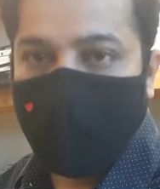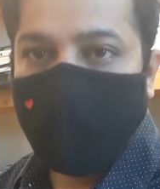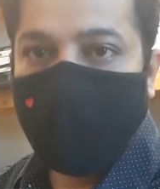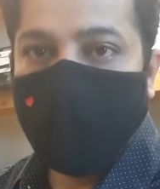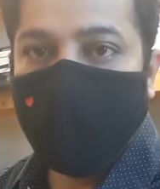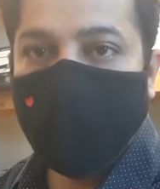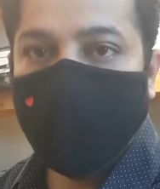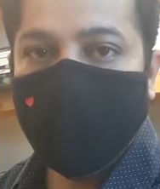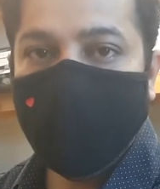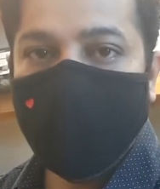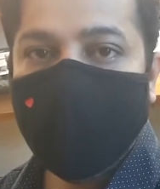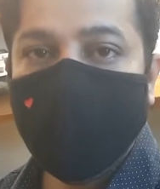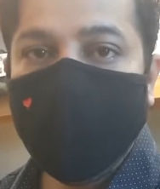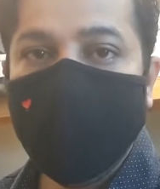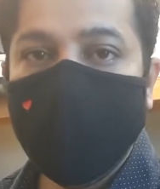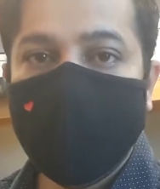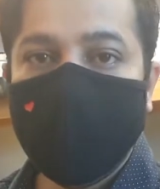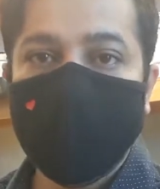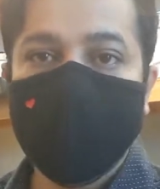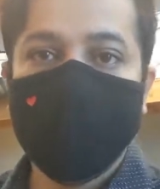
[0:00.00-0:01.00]
we'll be
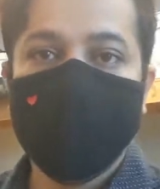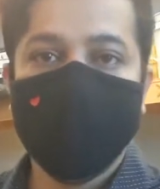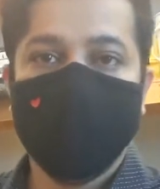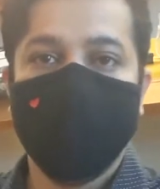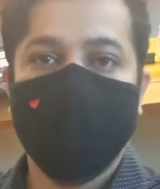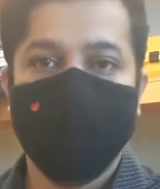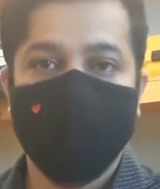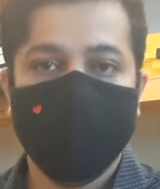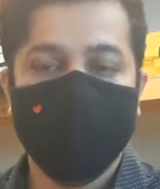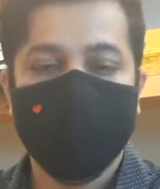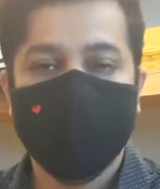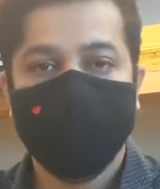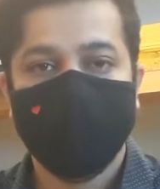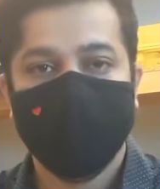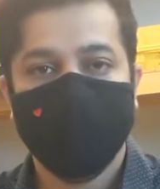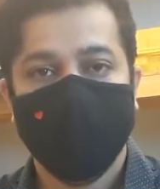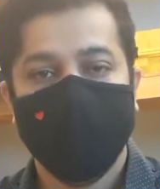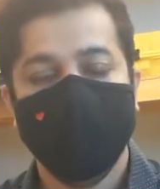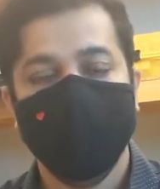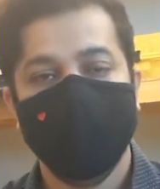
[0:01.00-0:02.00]
meeting here
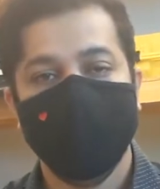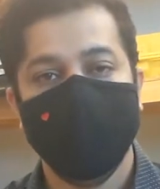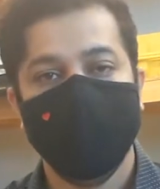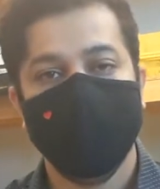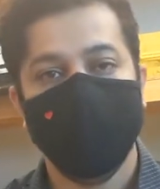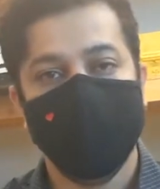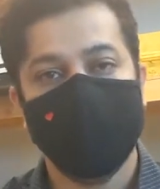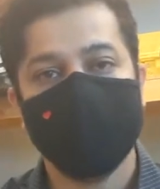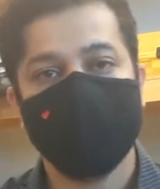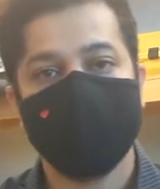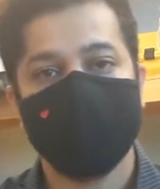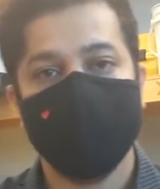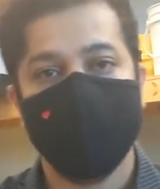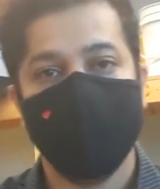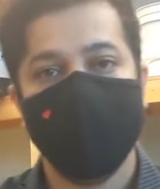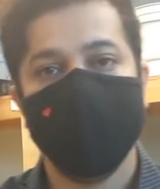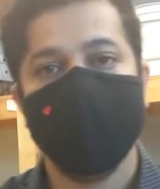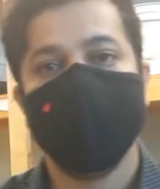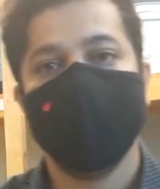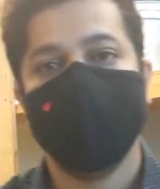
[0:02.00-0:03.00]
every
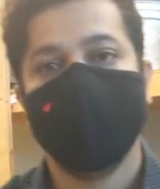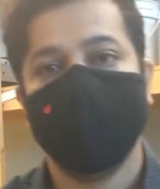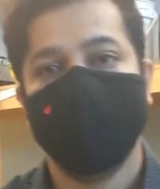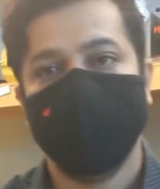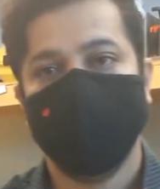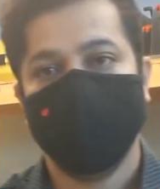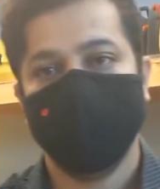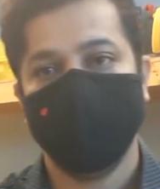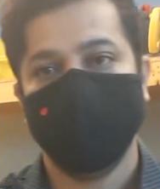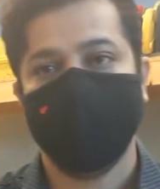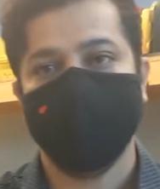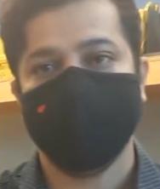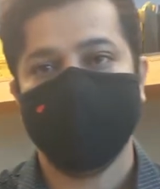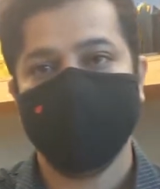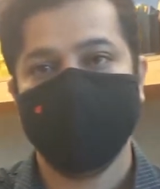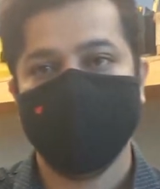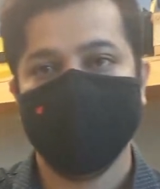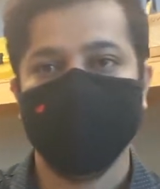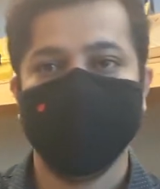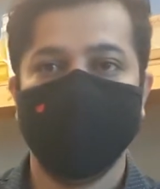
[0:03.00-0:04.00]
Wednesday because
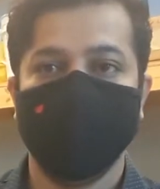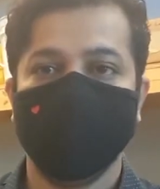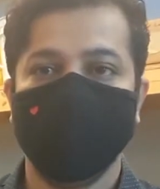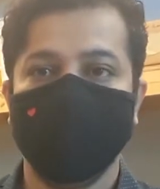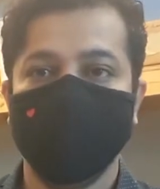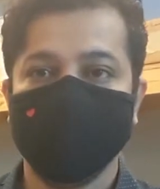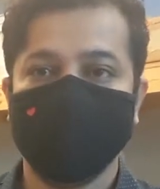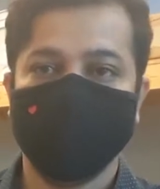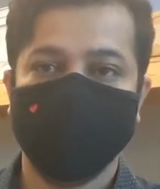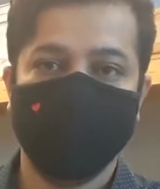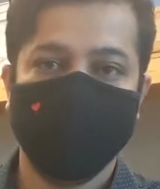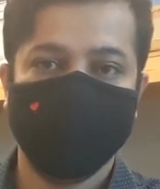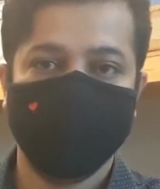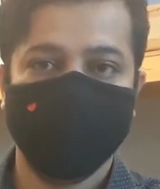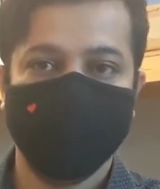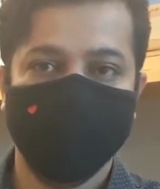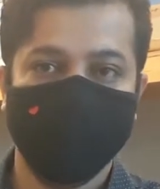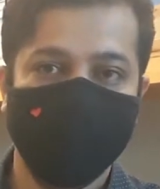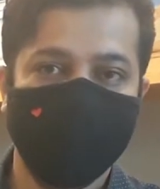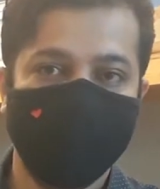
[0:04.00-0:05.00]
this is where most of the
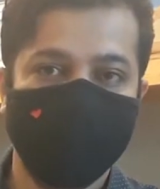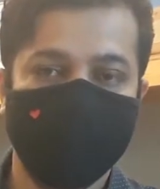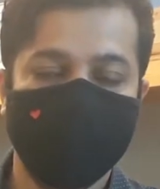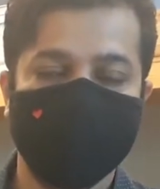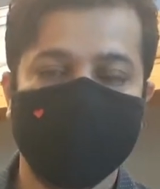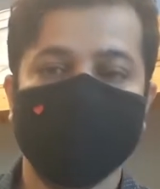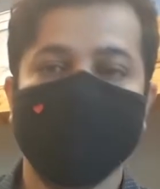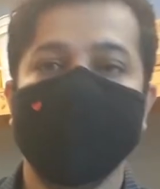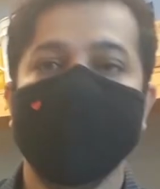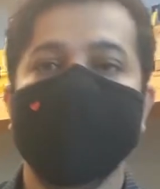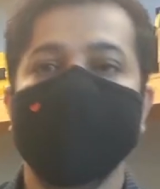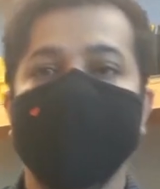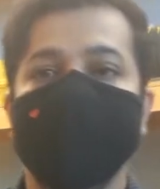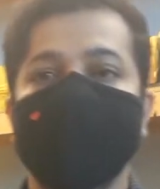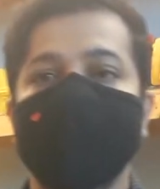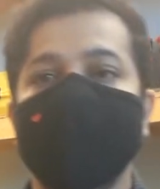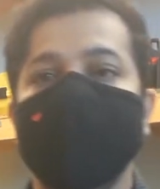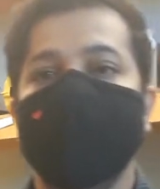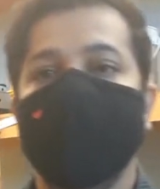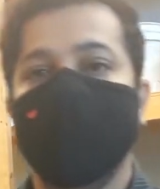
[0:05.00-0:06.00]
equipment is.
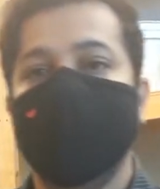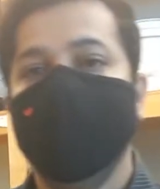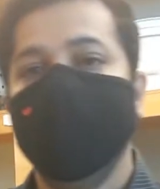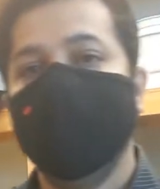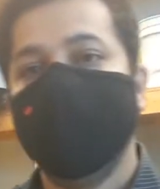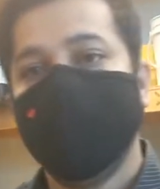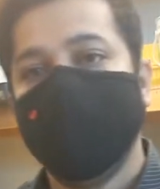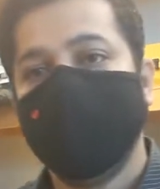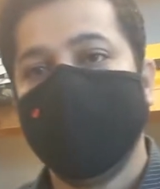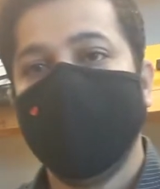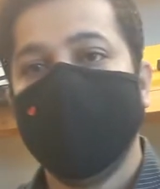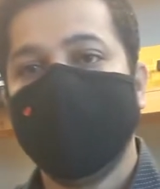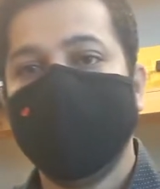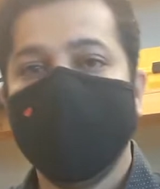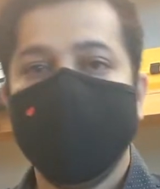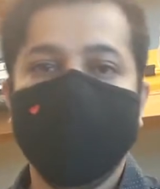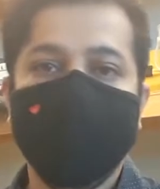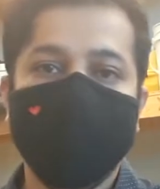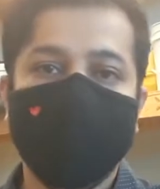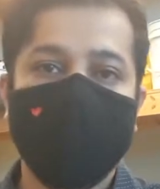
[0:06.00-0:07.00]
We'll take the
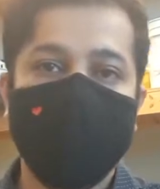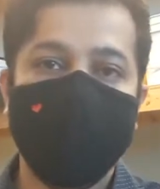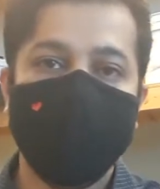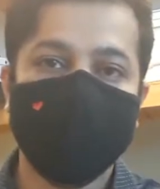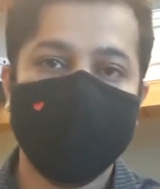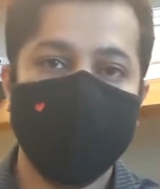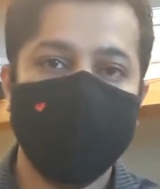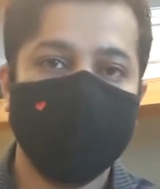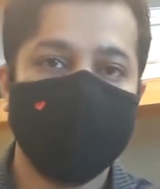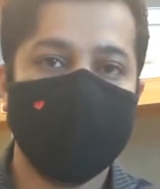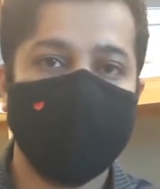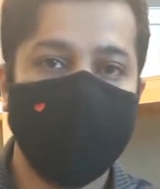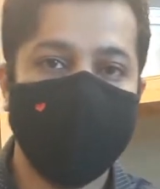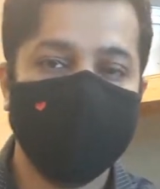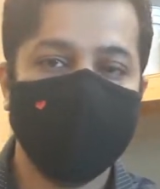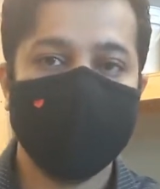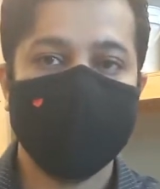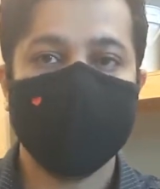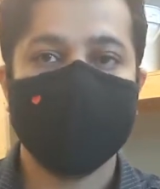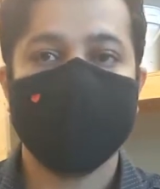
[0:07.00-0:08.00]
equipment out on
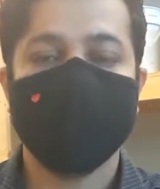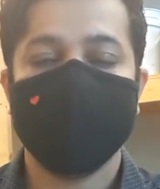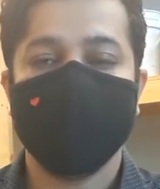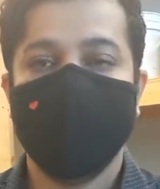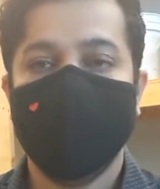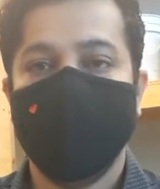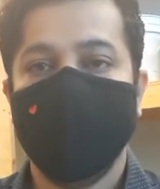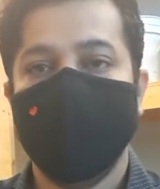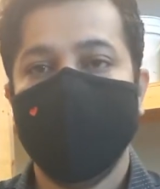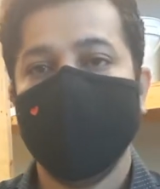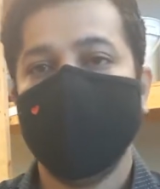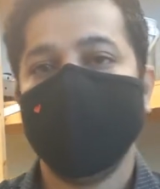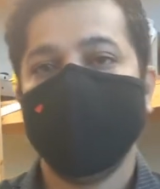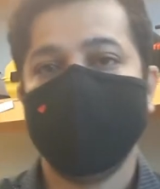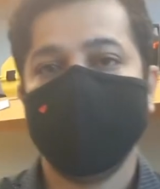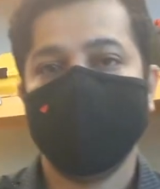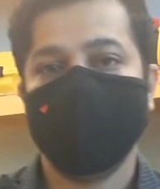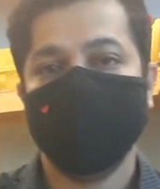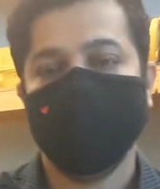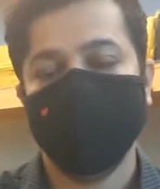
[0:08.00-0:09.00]
campus, and if
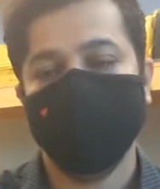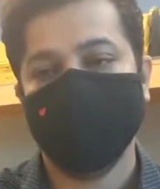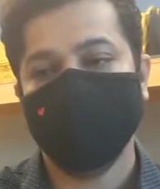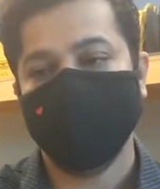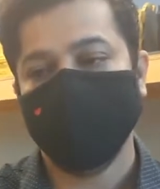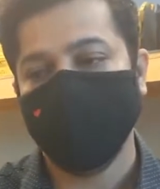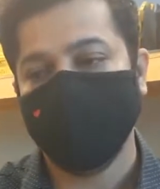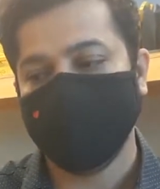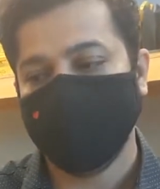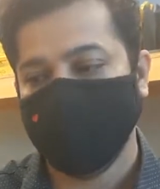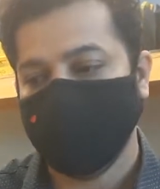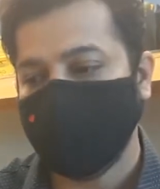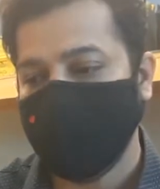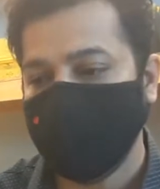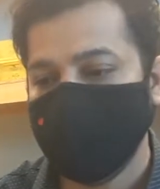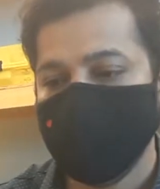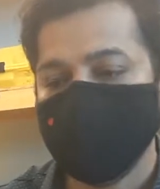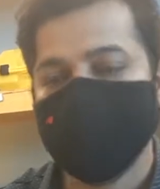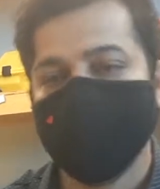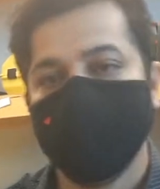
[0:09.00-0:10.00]
there might
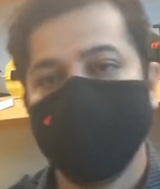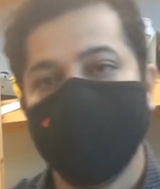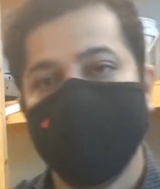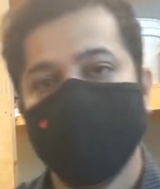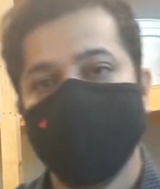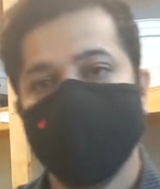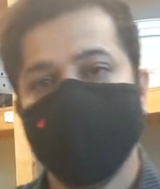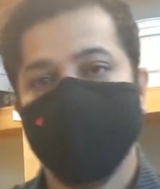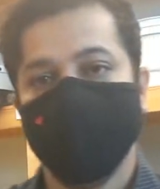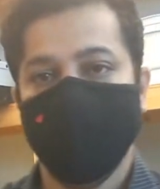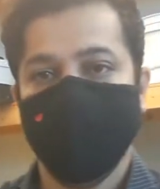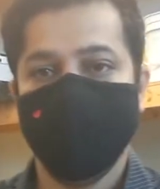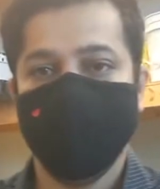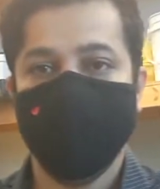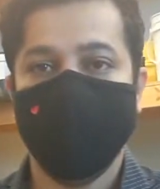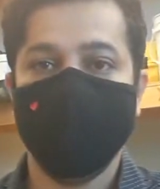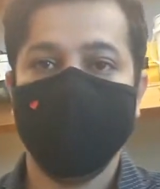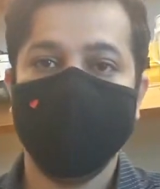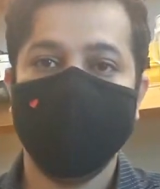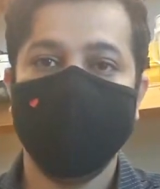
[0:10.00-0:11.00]
be some cases where we
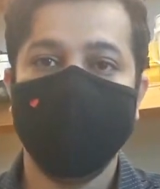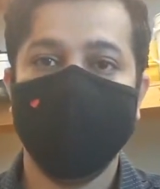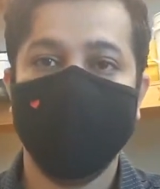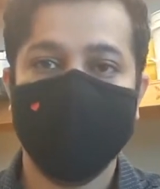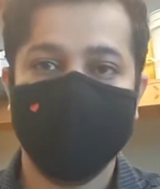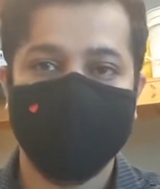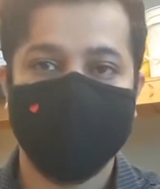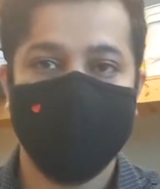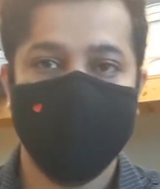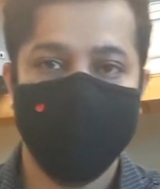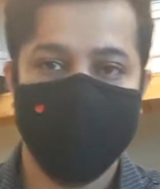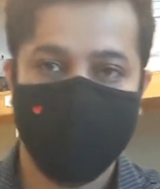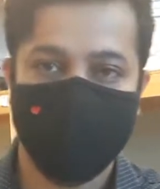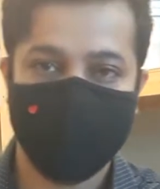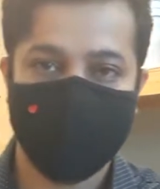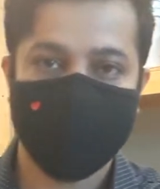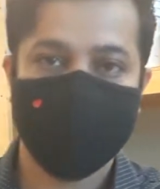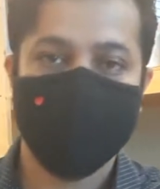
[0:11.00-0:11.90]
have to go off campus,